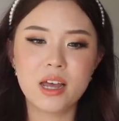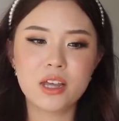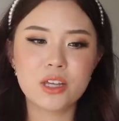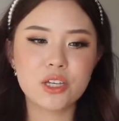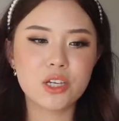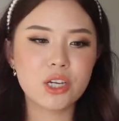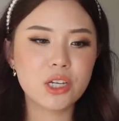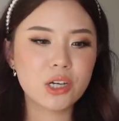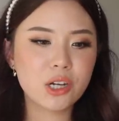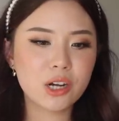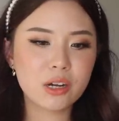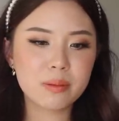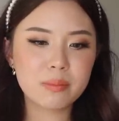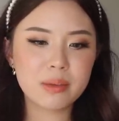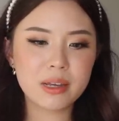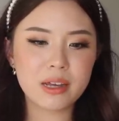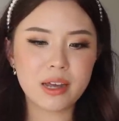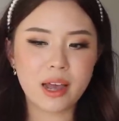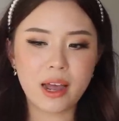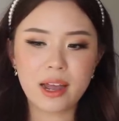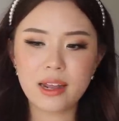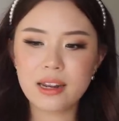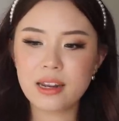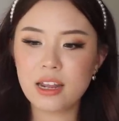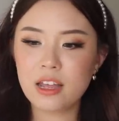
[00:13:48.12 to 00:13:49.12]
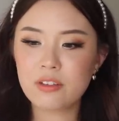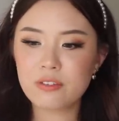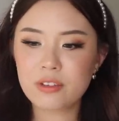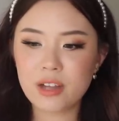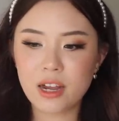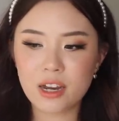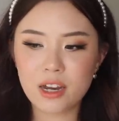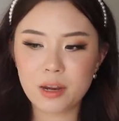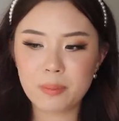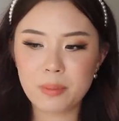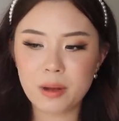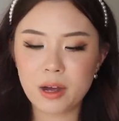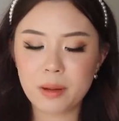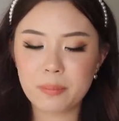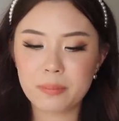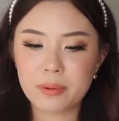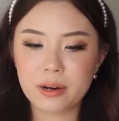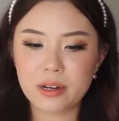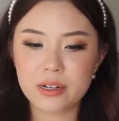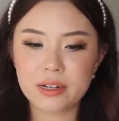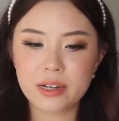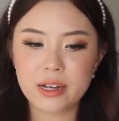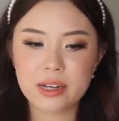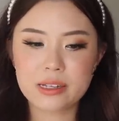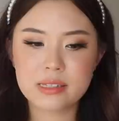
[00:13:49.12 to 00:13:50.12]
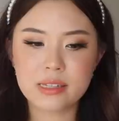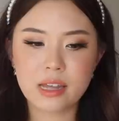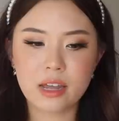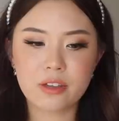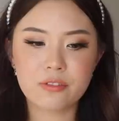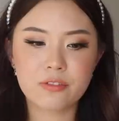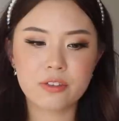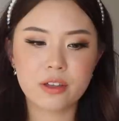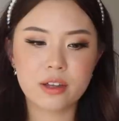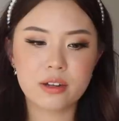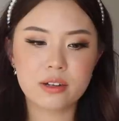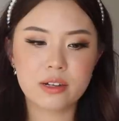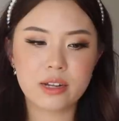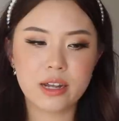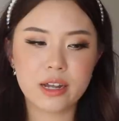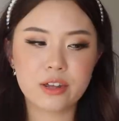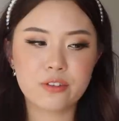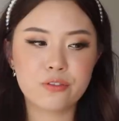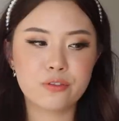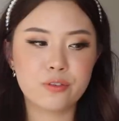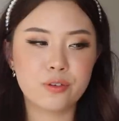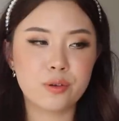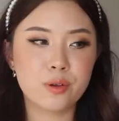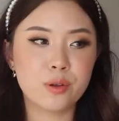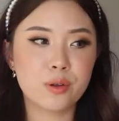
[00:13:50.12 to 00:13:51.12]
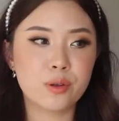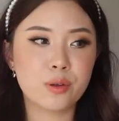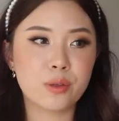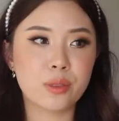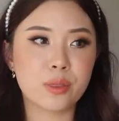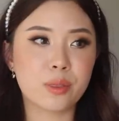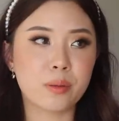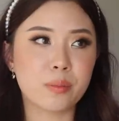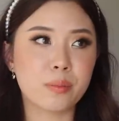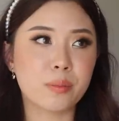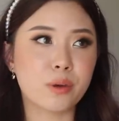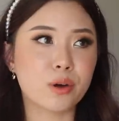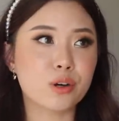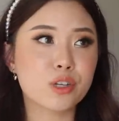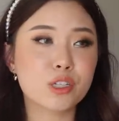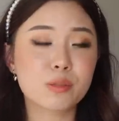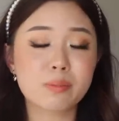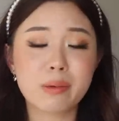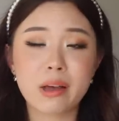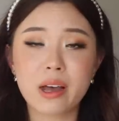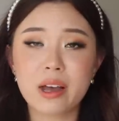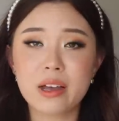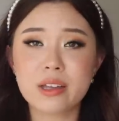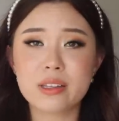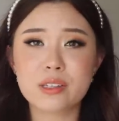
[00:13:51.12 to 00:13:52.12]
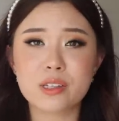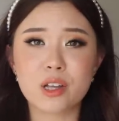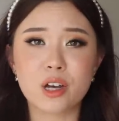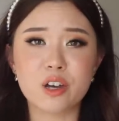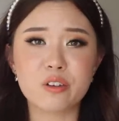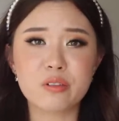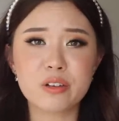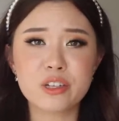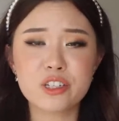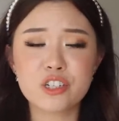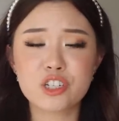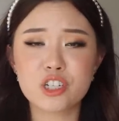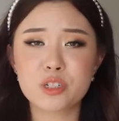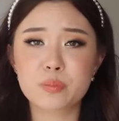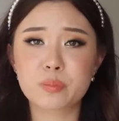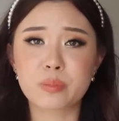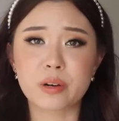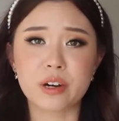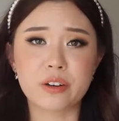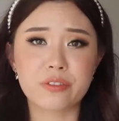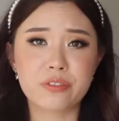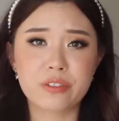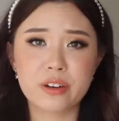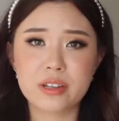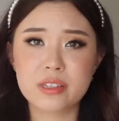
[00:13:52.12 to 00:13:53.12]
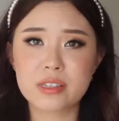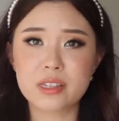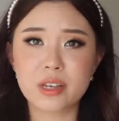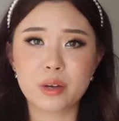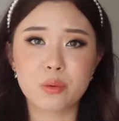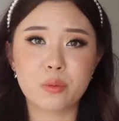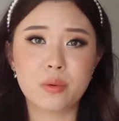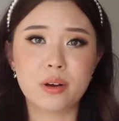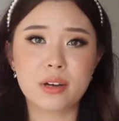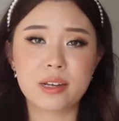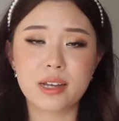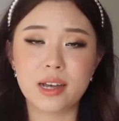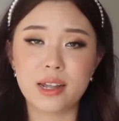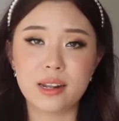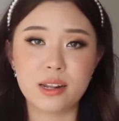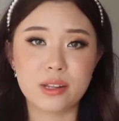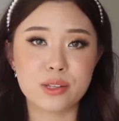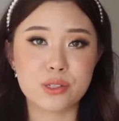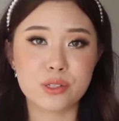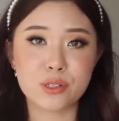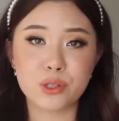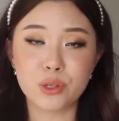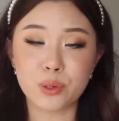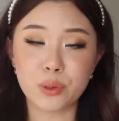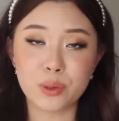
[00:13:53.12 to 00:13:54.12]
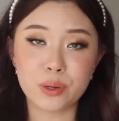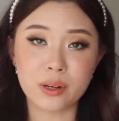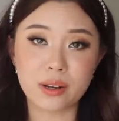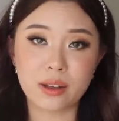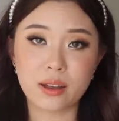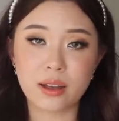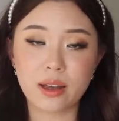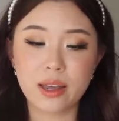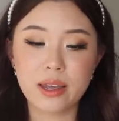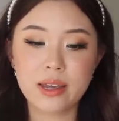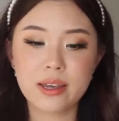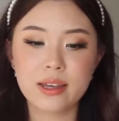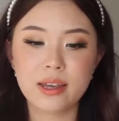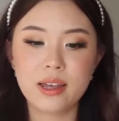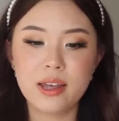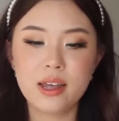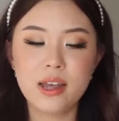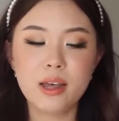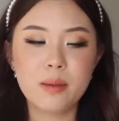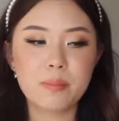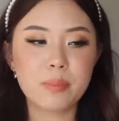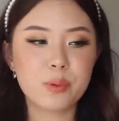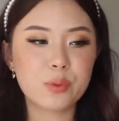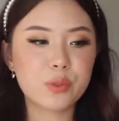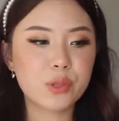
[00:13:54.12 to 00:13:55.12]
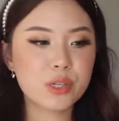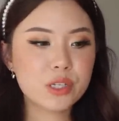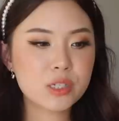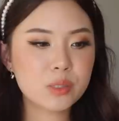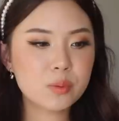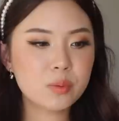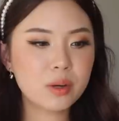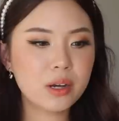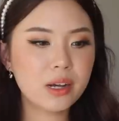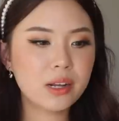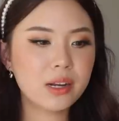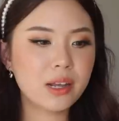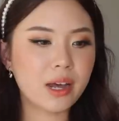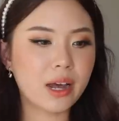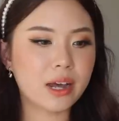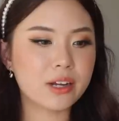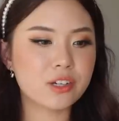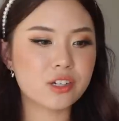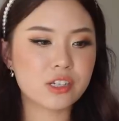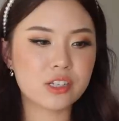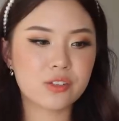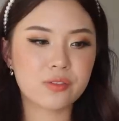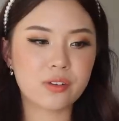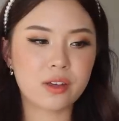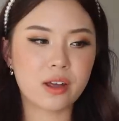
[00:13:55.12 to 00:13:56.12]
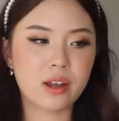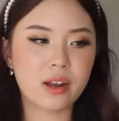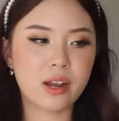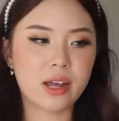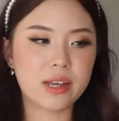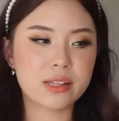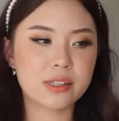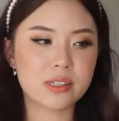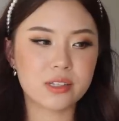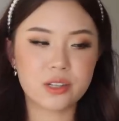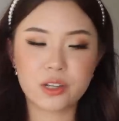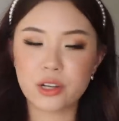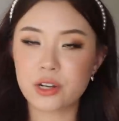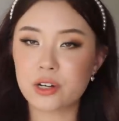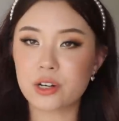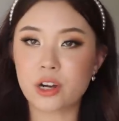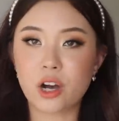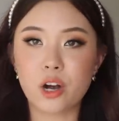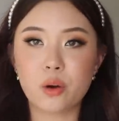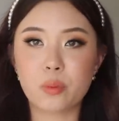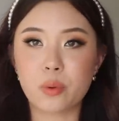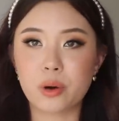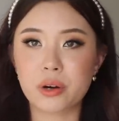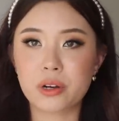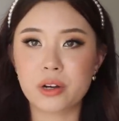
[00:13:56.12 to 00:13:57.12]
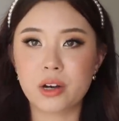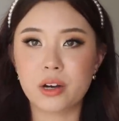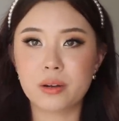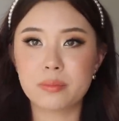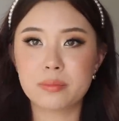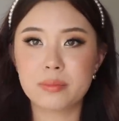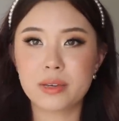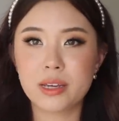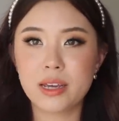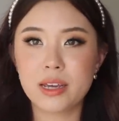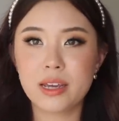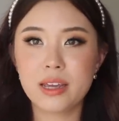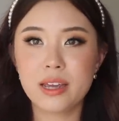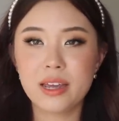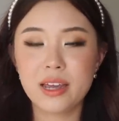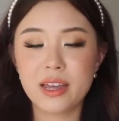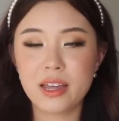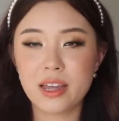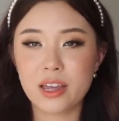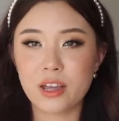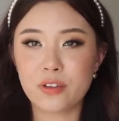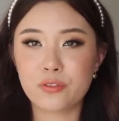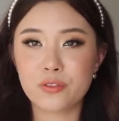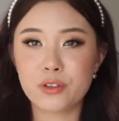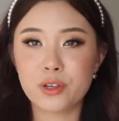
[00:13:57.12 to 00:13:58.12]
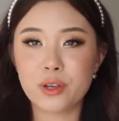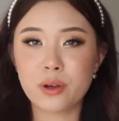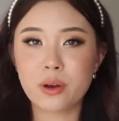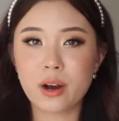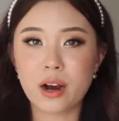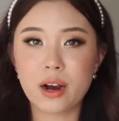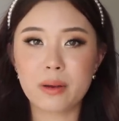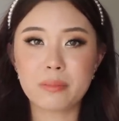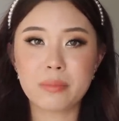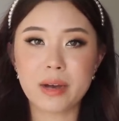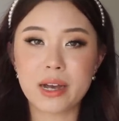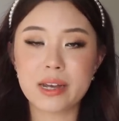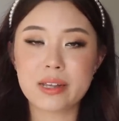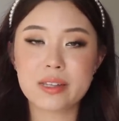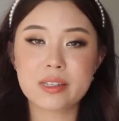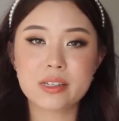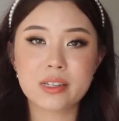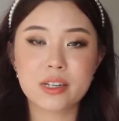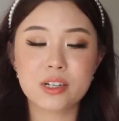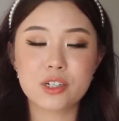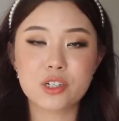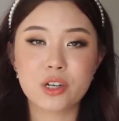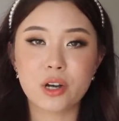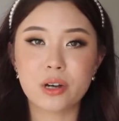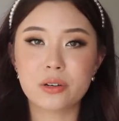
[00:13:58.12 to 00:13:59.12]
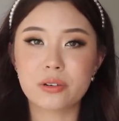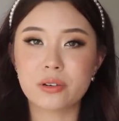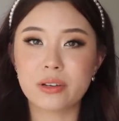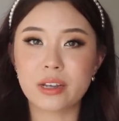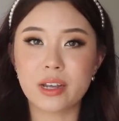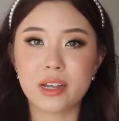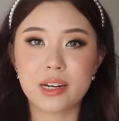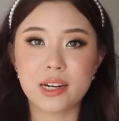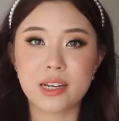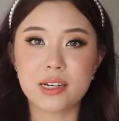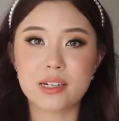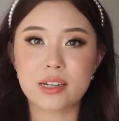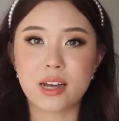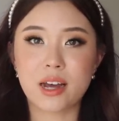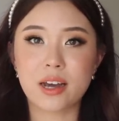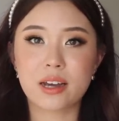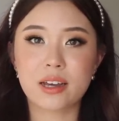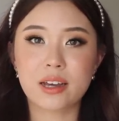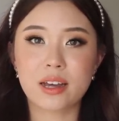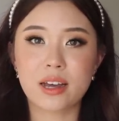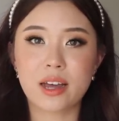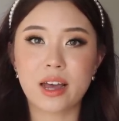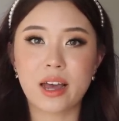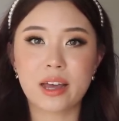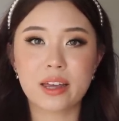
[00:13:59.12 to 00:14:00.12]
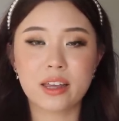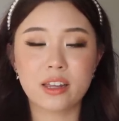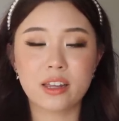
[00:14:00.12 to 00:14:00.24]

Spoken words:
you know me, I love Colourpop products. I feel like for the most part, it's always just preference and what colors you like. But this one, I just feel like could not work on me. If you are my skin tone or any darker, I